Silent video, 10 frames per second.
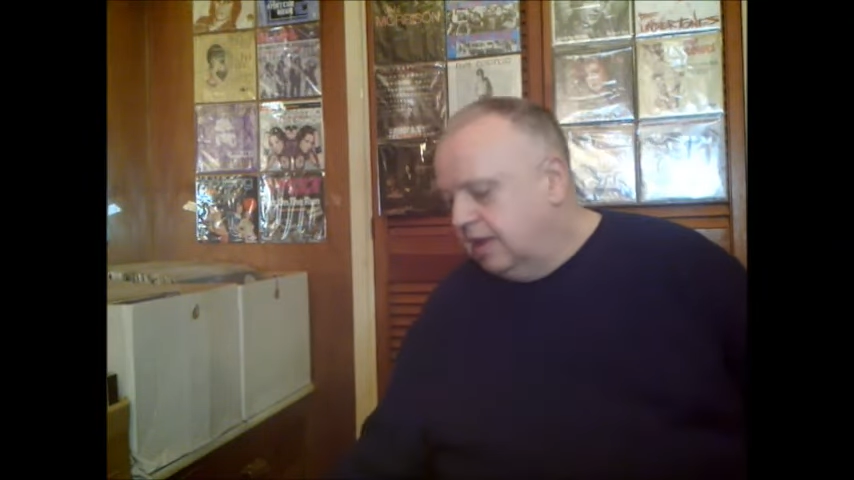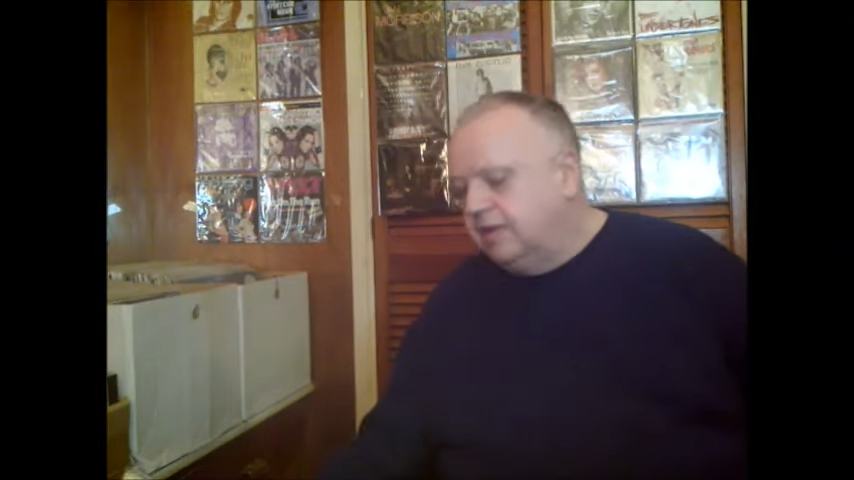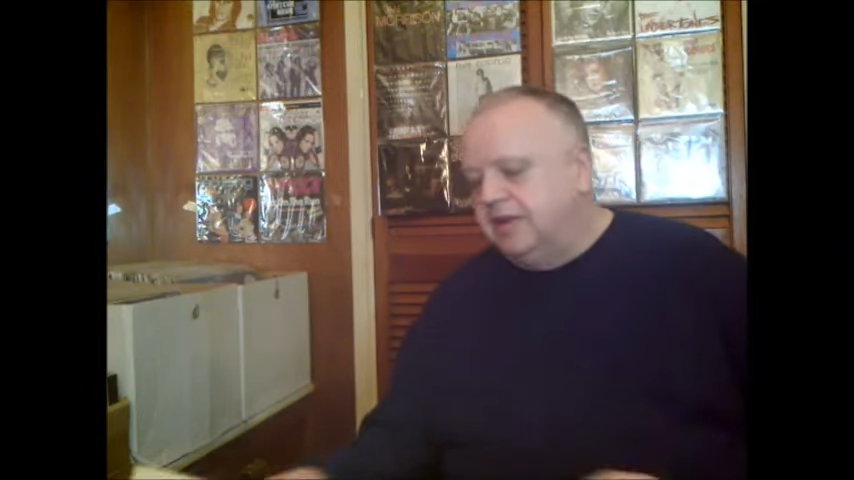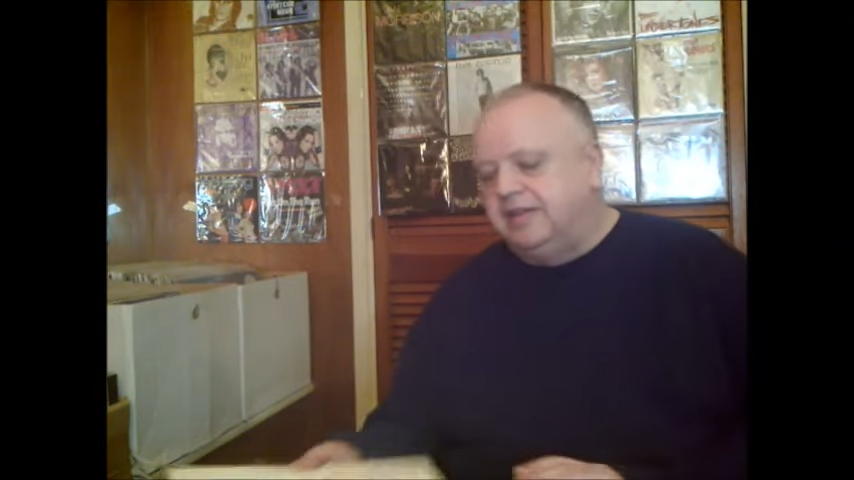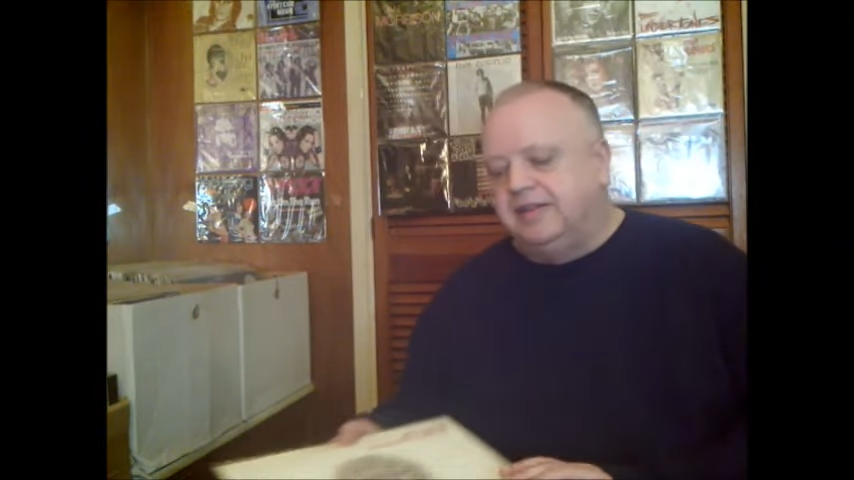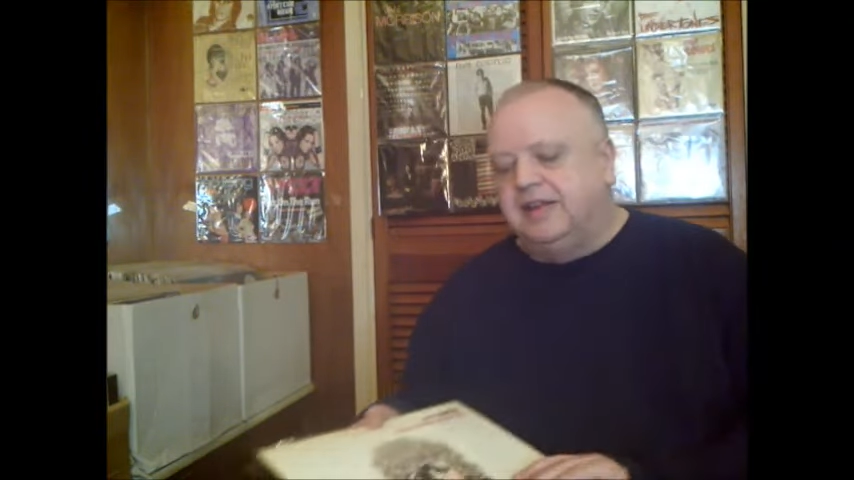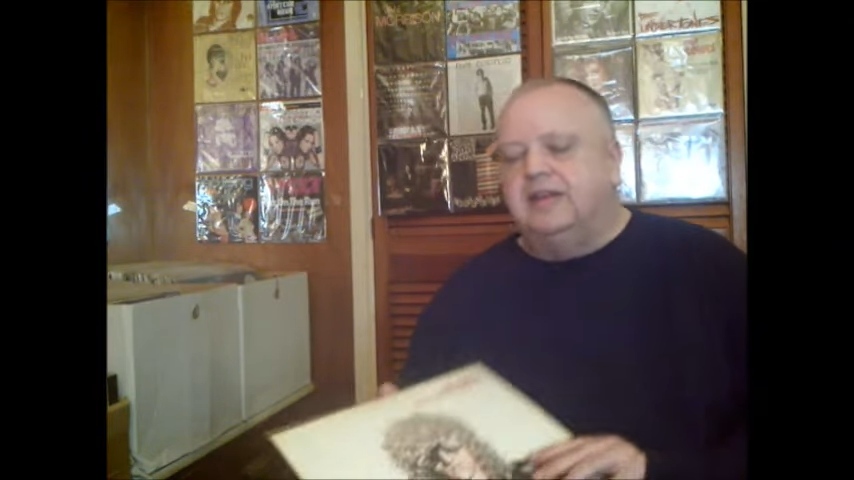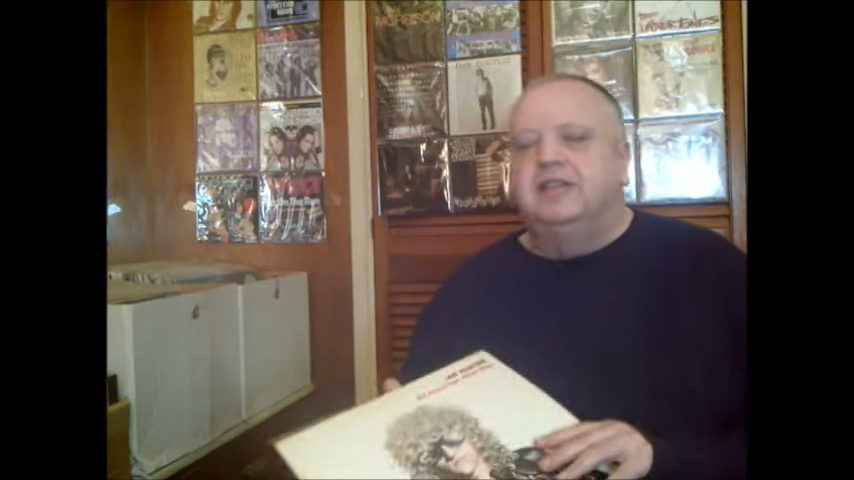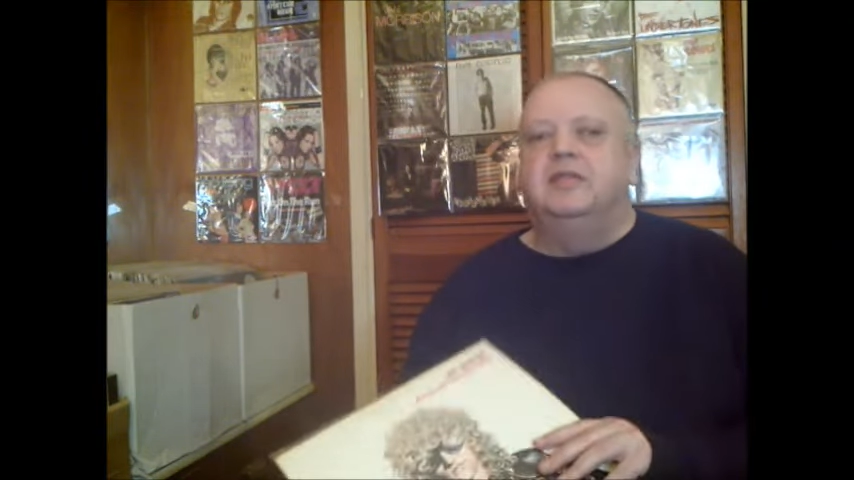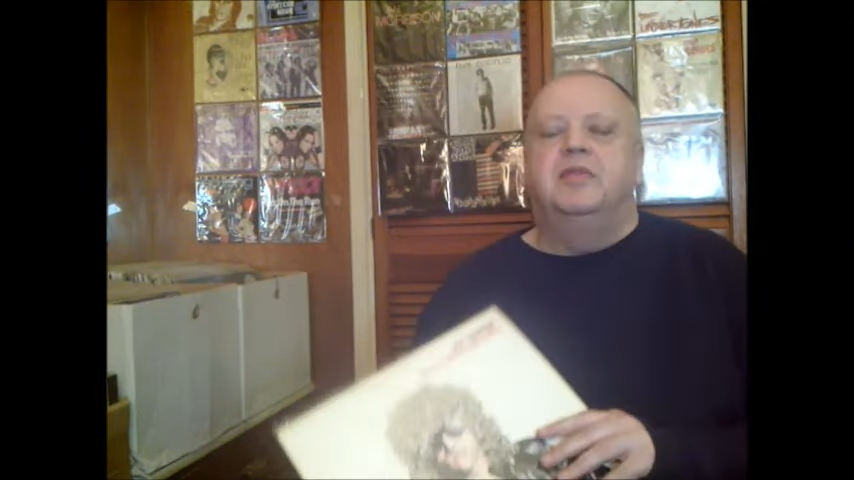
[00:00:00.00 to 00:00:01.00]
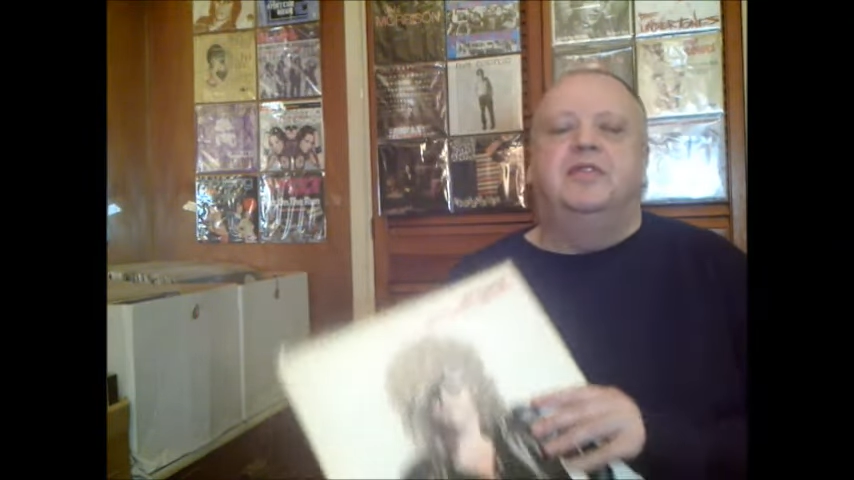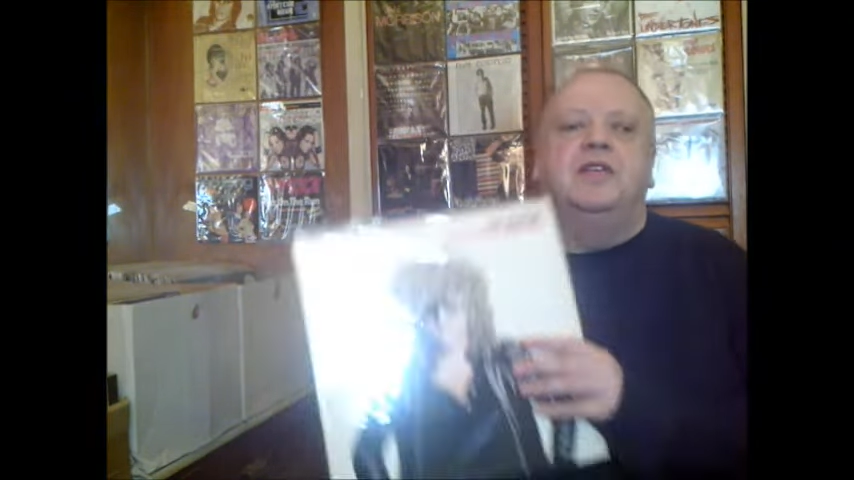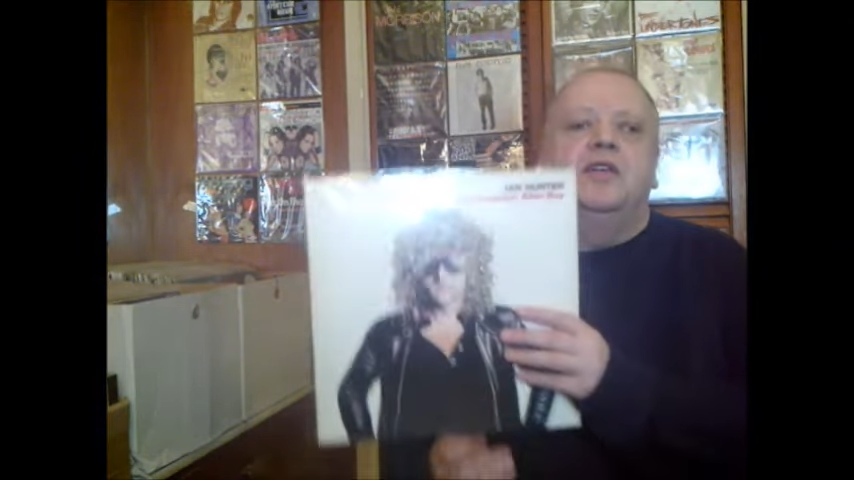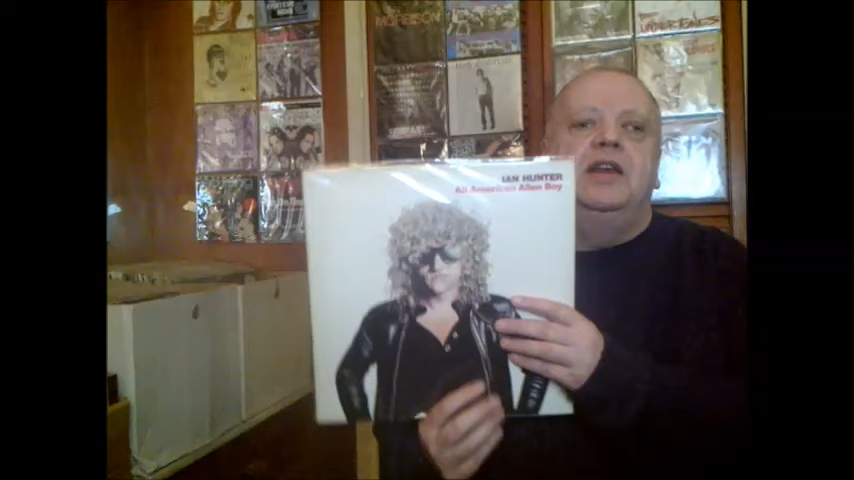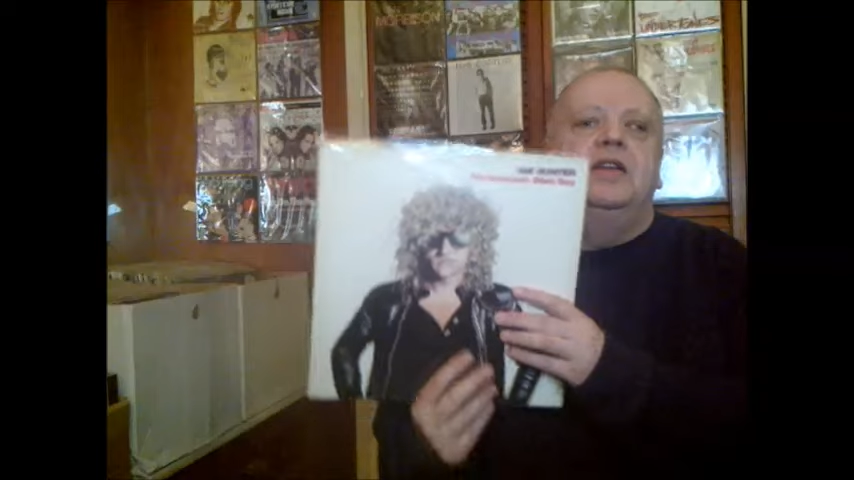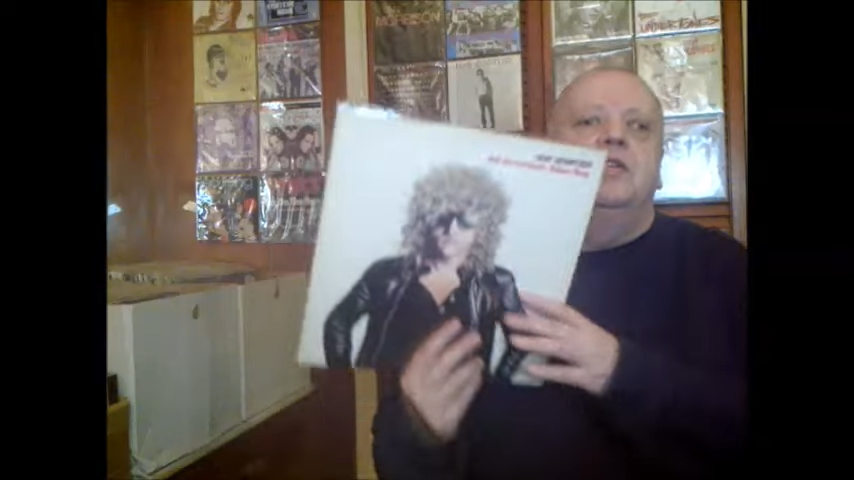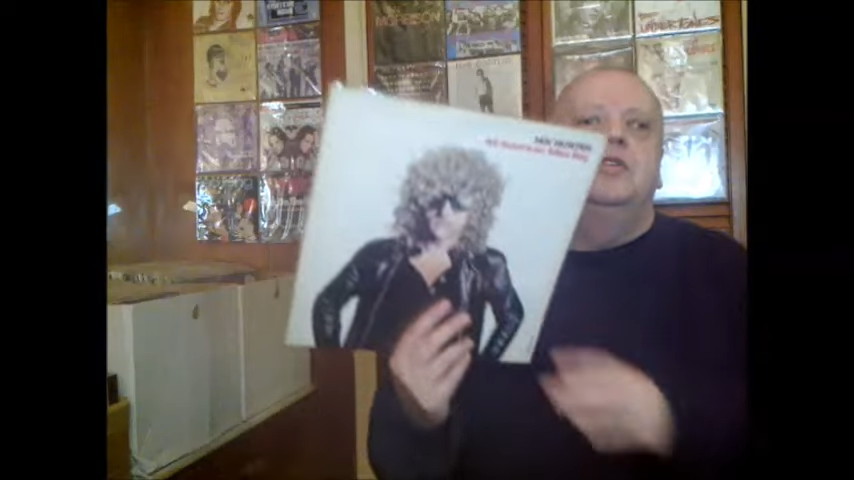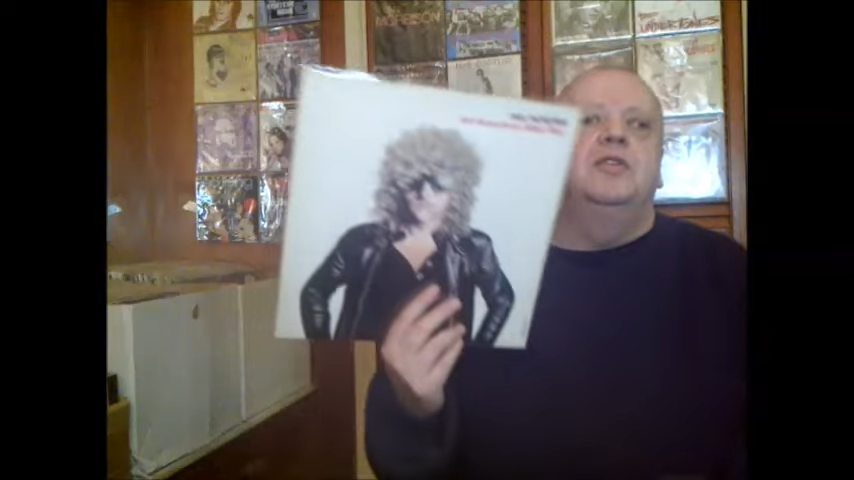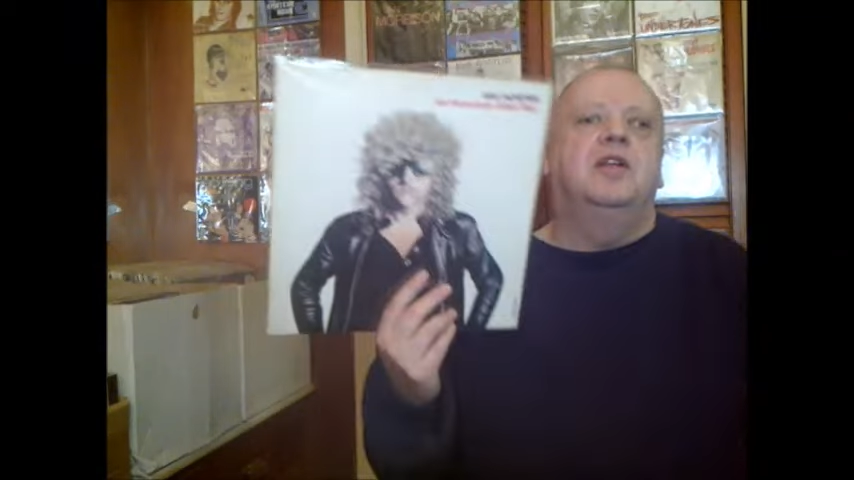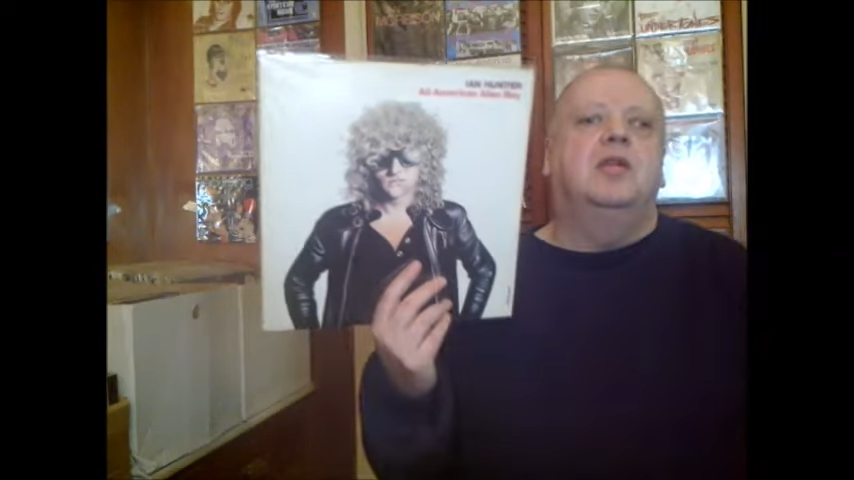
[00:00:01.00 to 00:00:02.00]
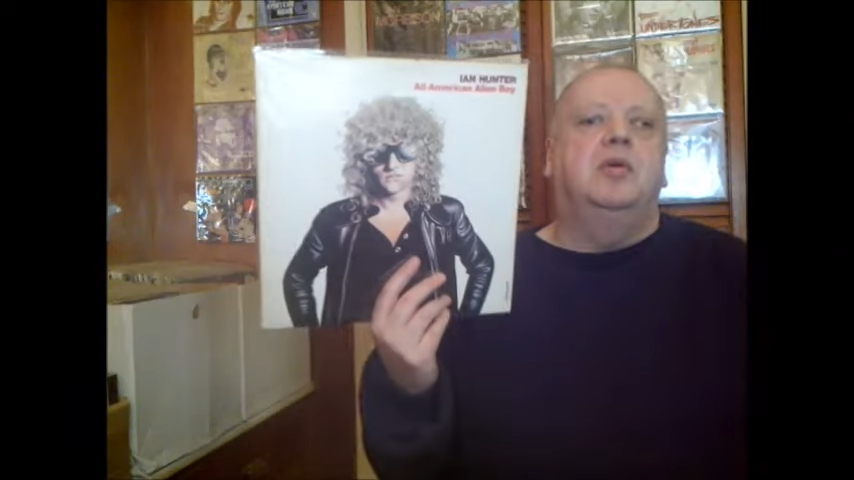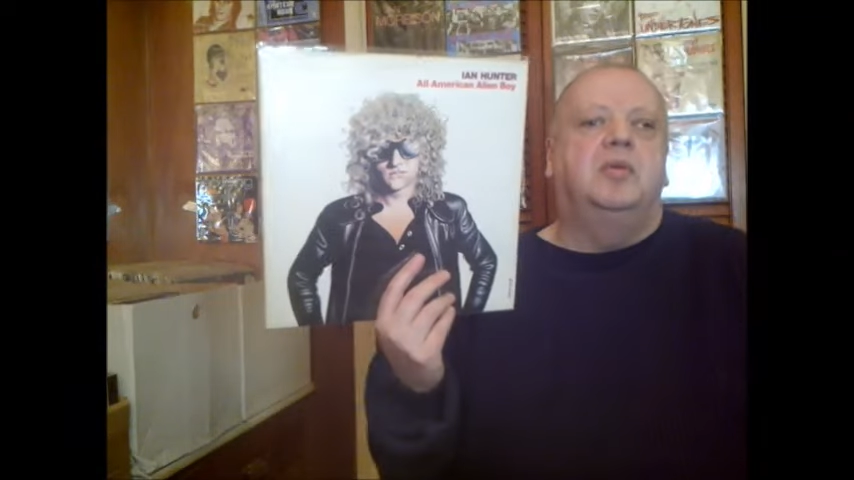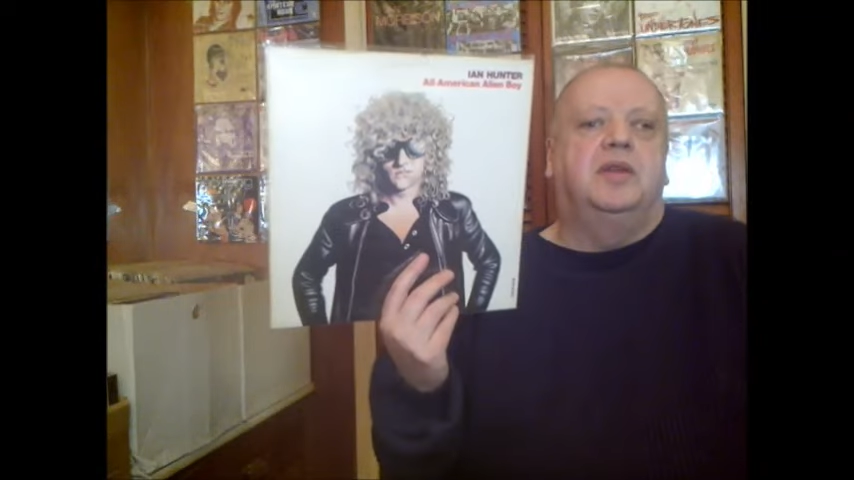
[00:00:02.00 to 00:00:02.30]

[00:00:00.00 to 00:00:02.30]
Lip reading: This is actually my favourite Ian Hunter album,